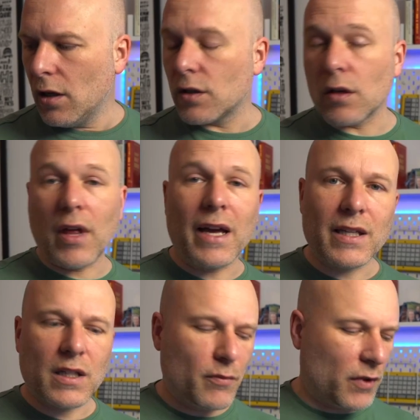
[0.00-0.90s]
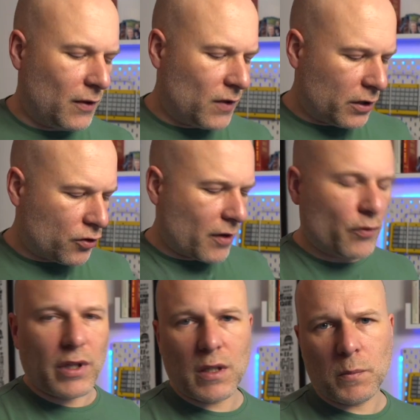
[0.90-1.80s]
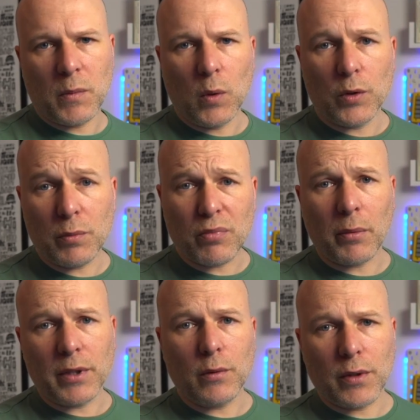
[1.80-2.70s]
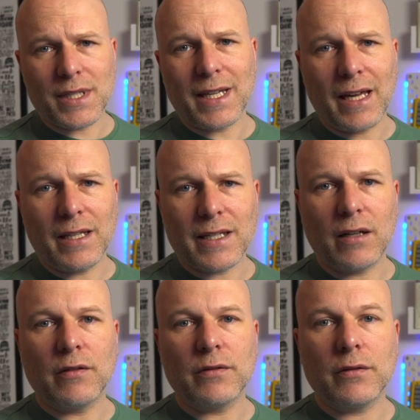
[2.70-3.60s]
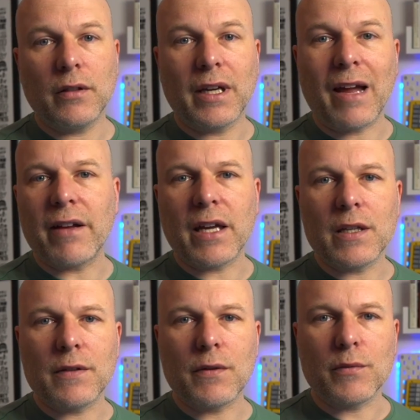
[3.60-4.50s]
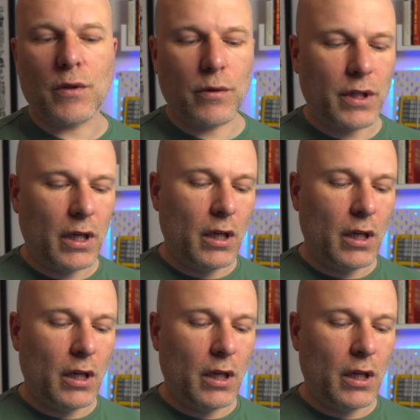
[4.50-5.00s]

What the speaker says: so that is something, if you're going to travel with this board, you probably do want to get yourself a carry case of some sort.